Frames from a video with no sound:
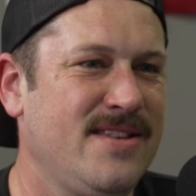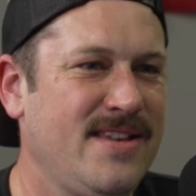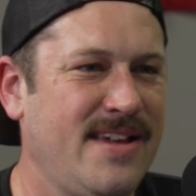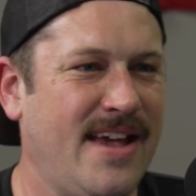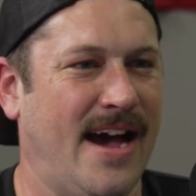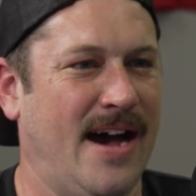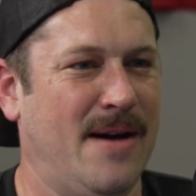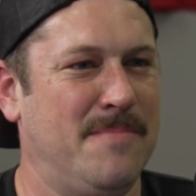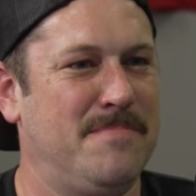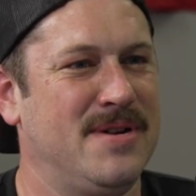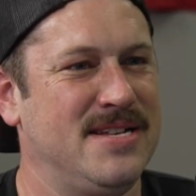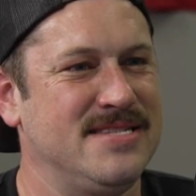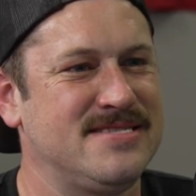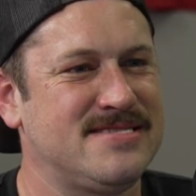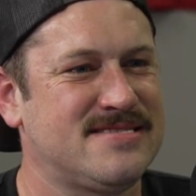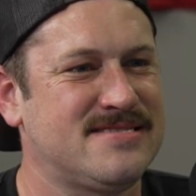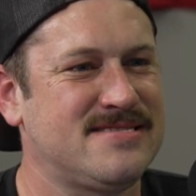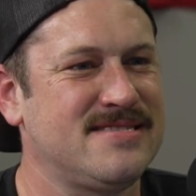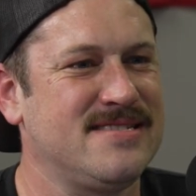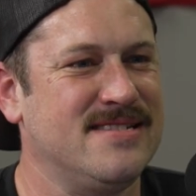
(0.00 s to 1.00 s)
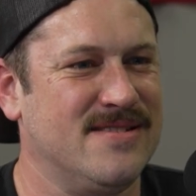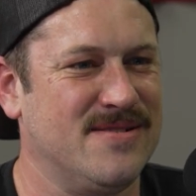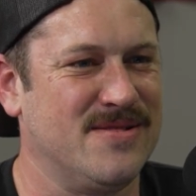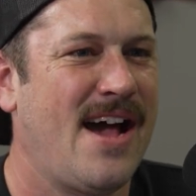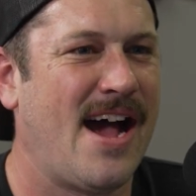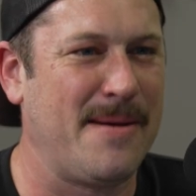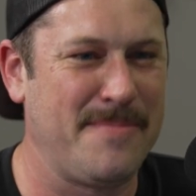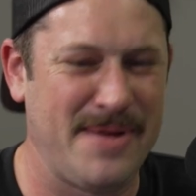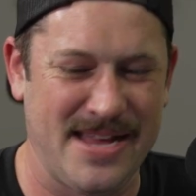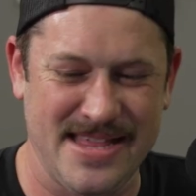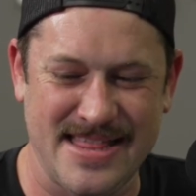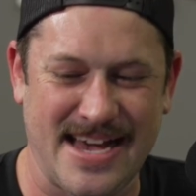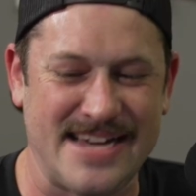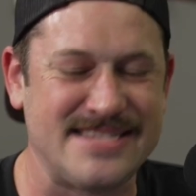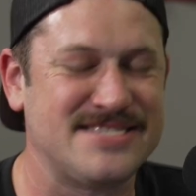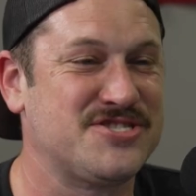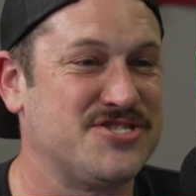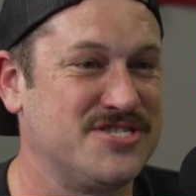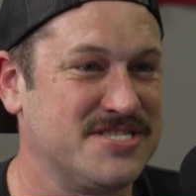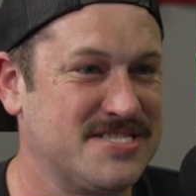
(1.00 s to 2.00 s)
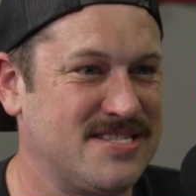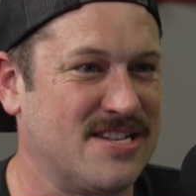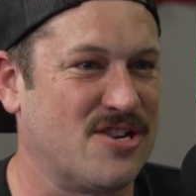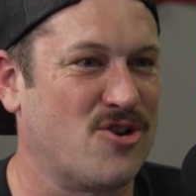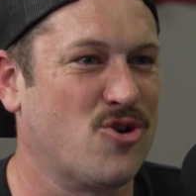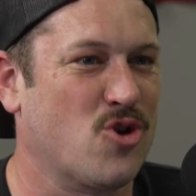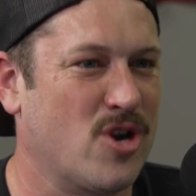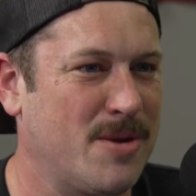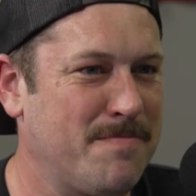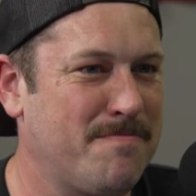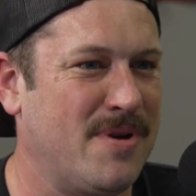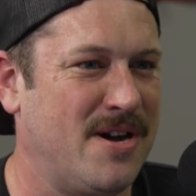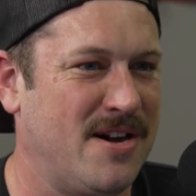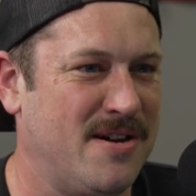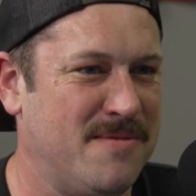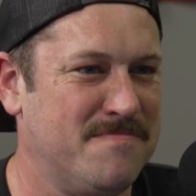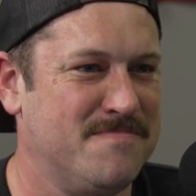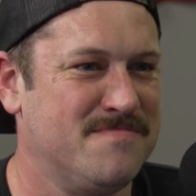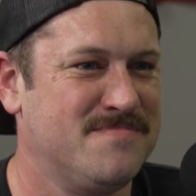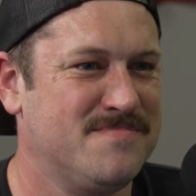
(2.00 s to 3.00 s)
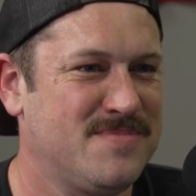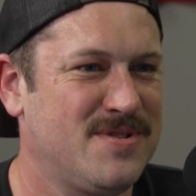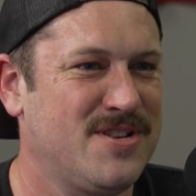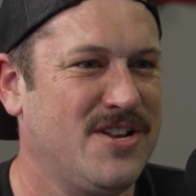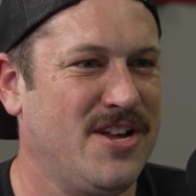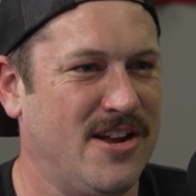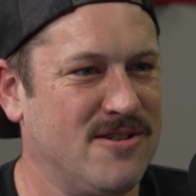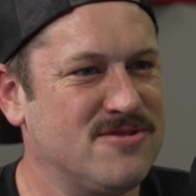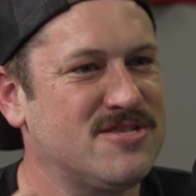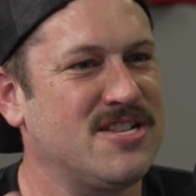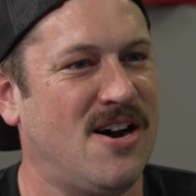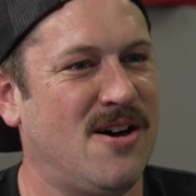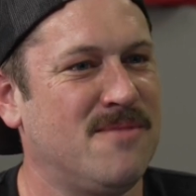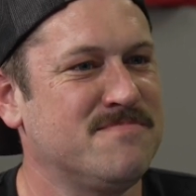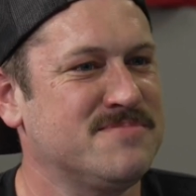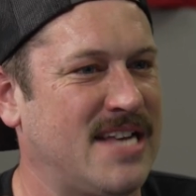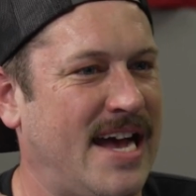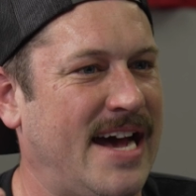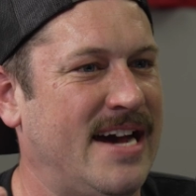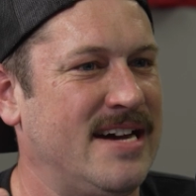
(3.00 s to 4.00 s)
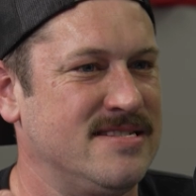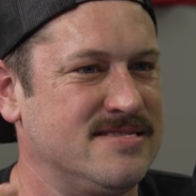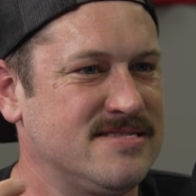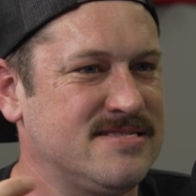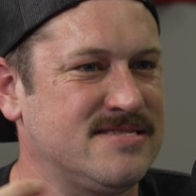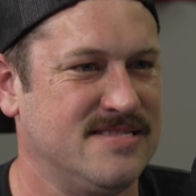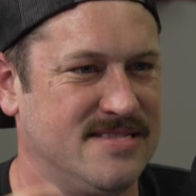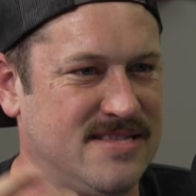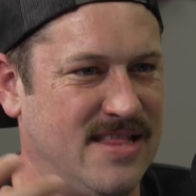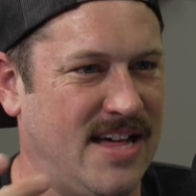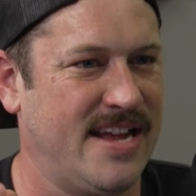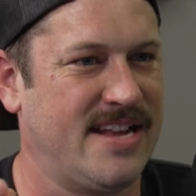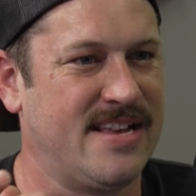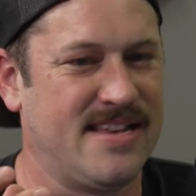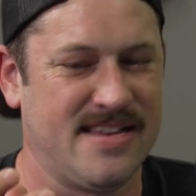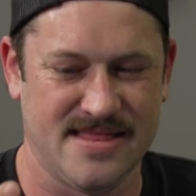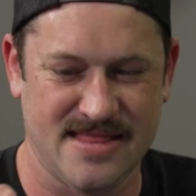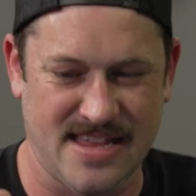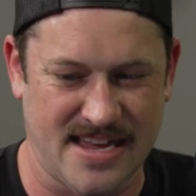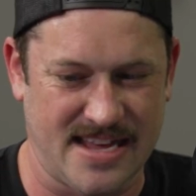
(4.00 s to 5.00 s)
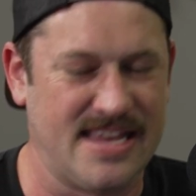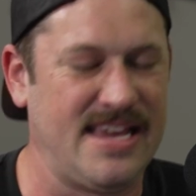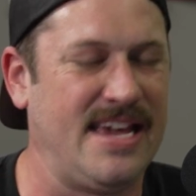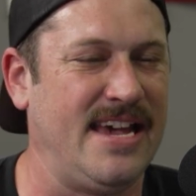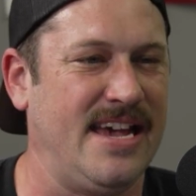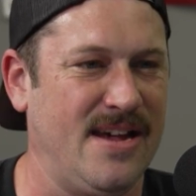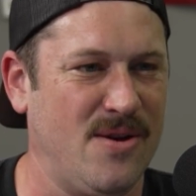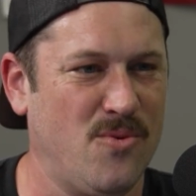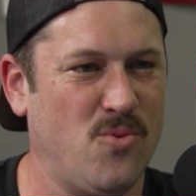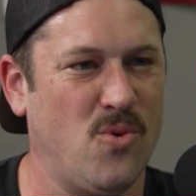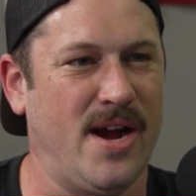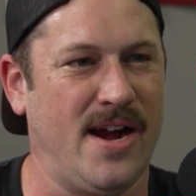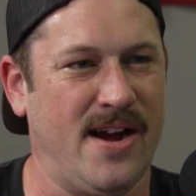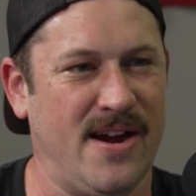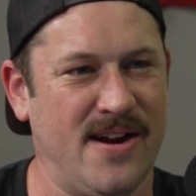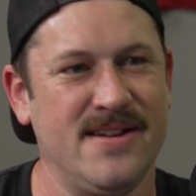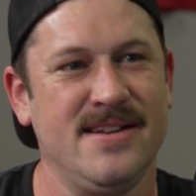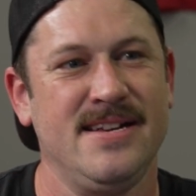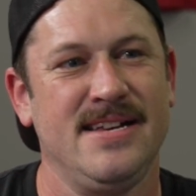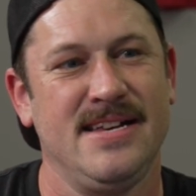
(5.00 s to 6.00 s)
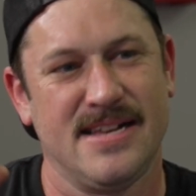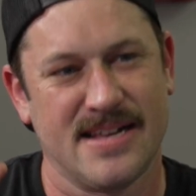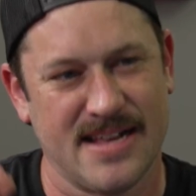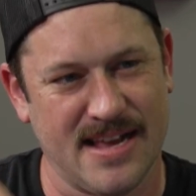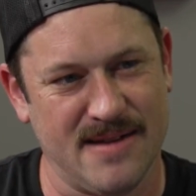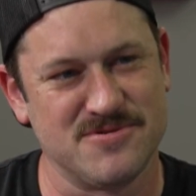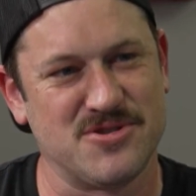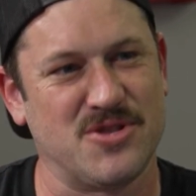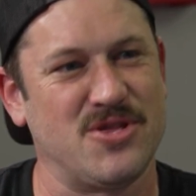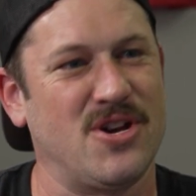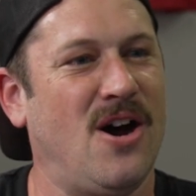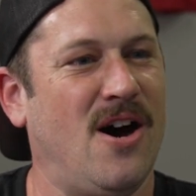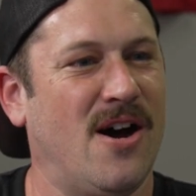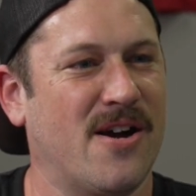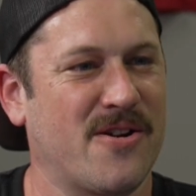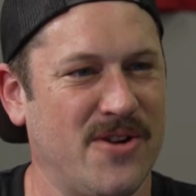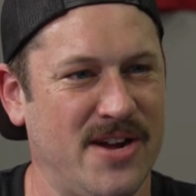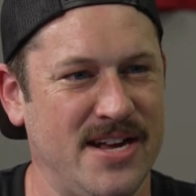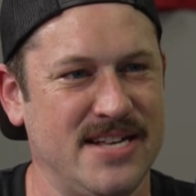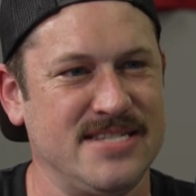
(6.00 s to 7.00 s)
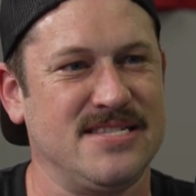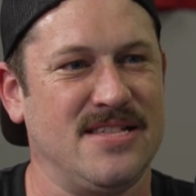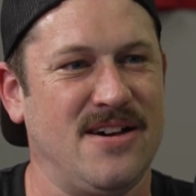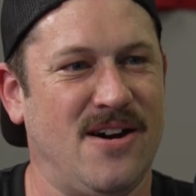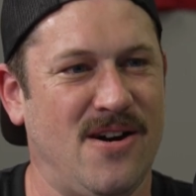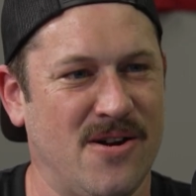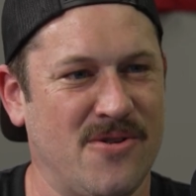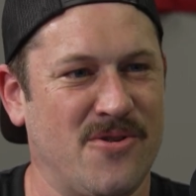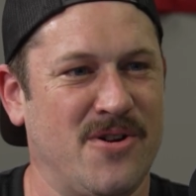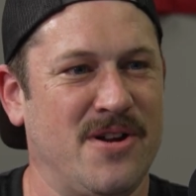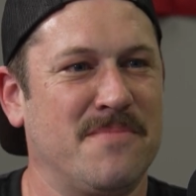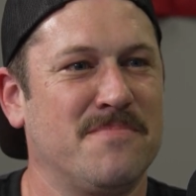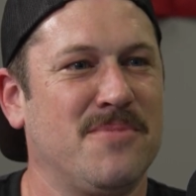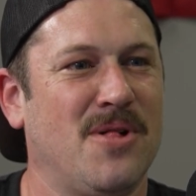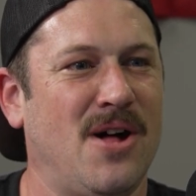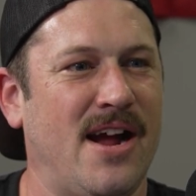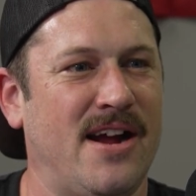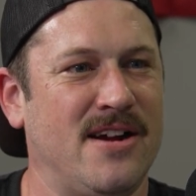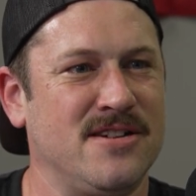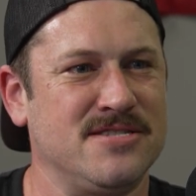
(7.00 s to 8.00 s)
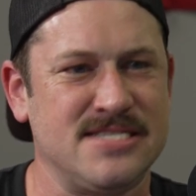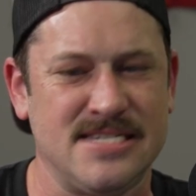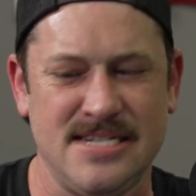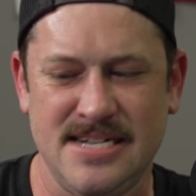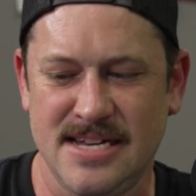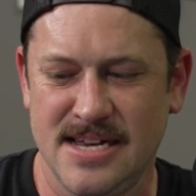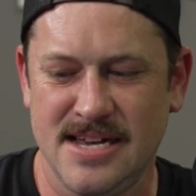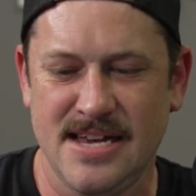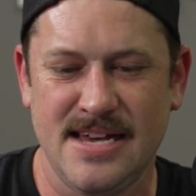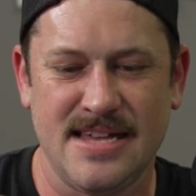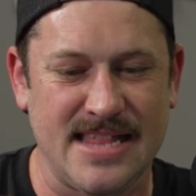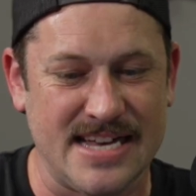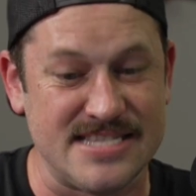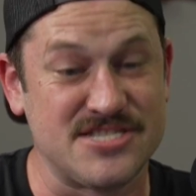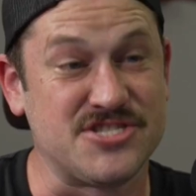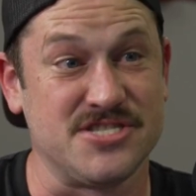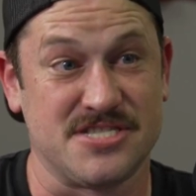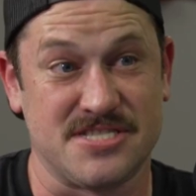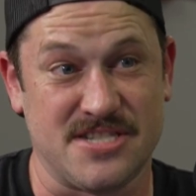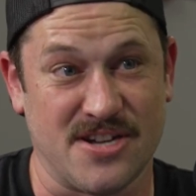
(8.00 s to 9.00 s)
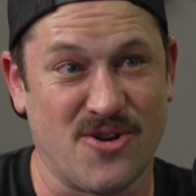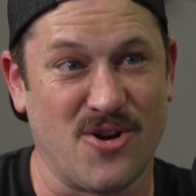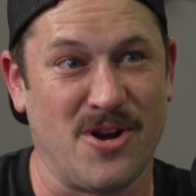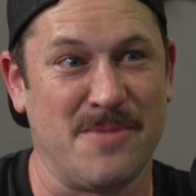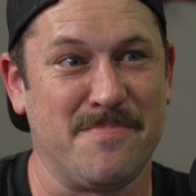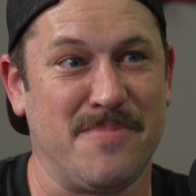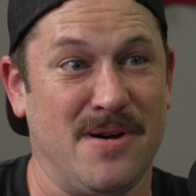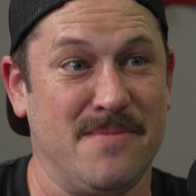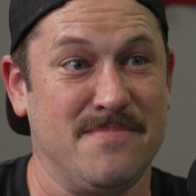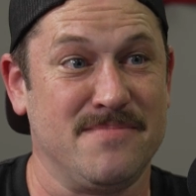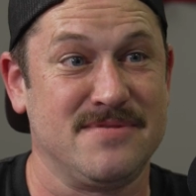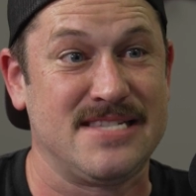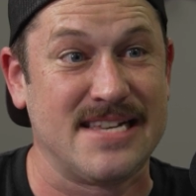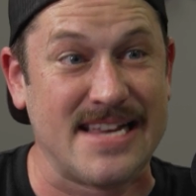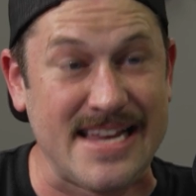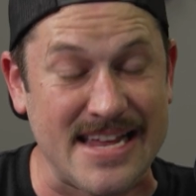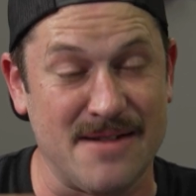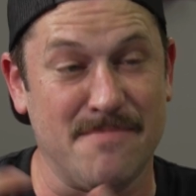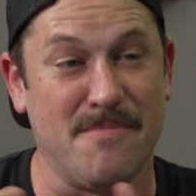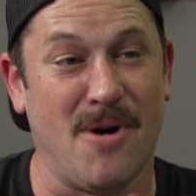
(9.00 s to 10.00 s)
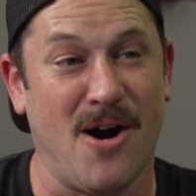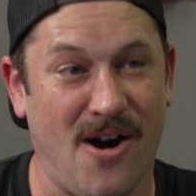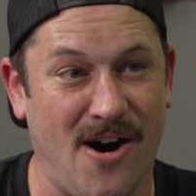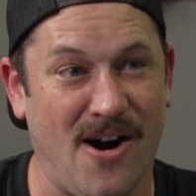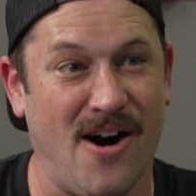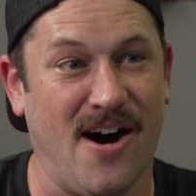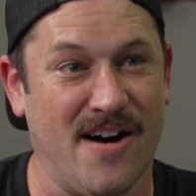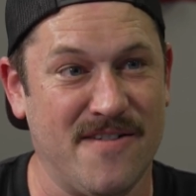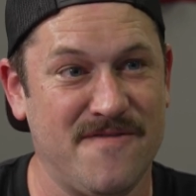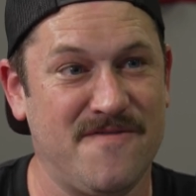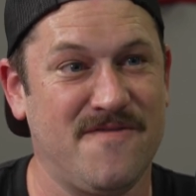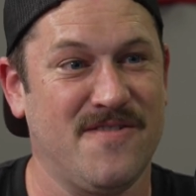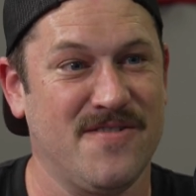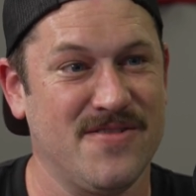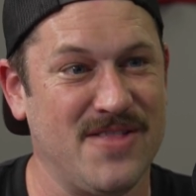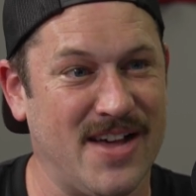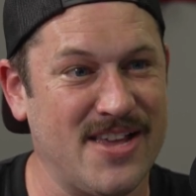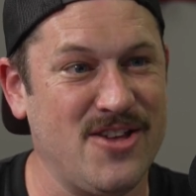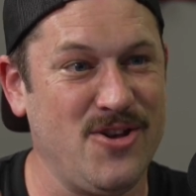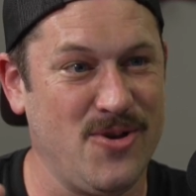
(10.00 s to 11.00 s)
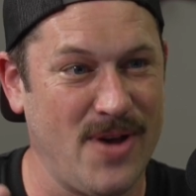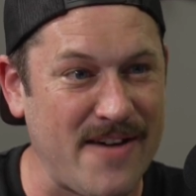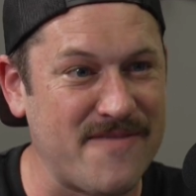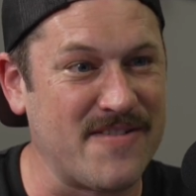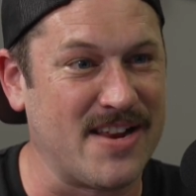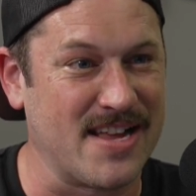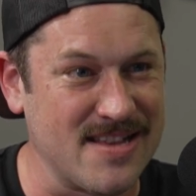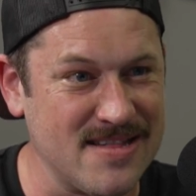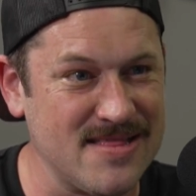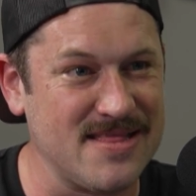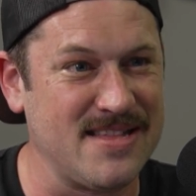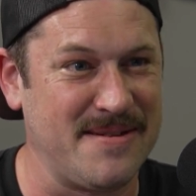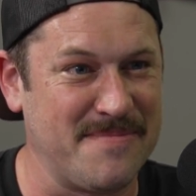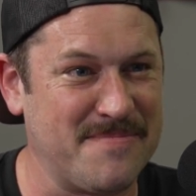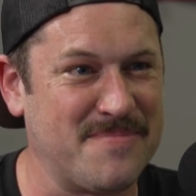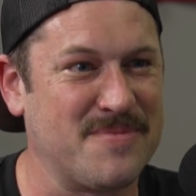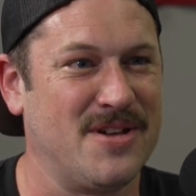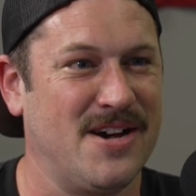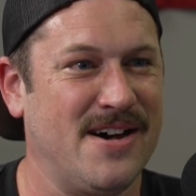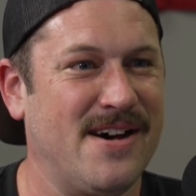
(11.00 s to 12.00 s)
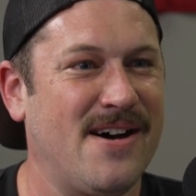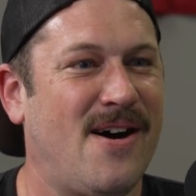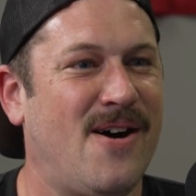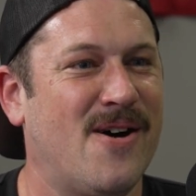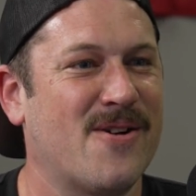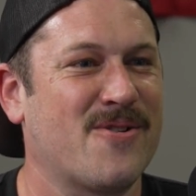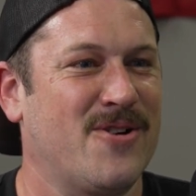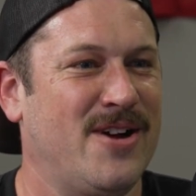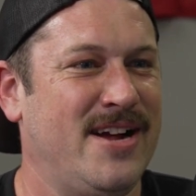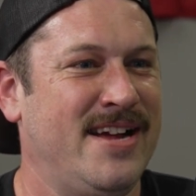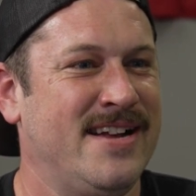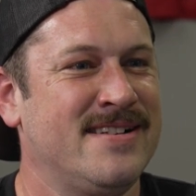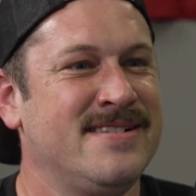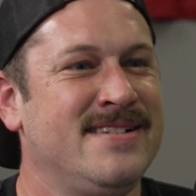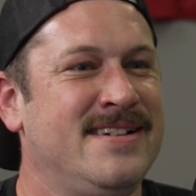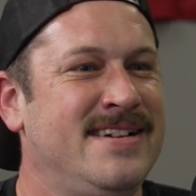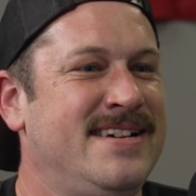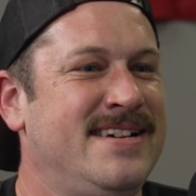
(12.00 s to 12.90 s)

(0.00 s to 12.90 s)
Yeah, but still. I mean, that's just to crimp them. Tom's has like the kit where it comes with the hog rings and the hog ring pliers. That's just to crimp them. To get them off, like you have to clip the hog ring.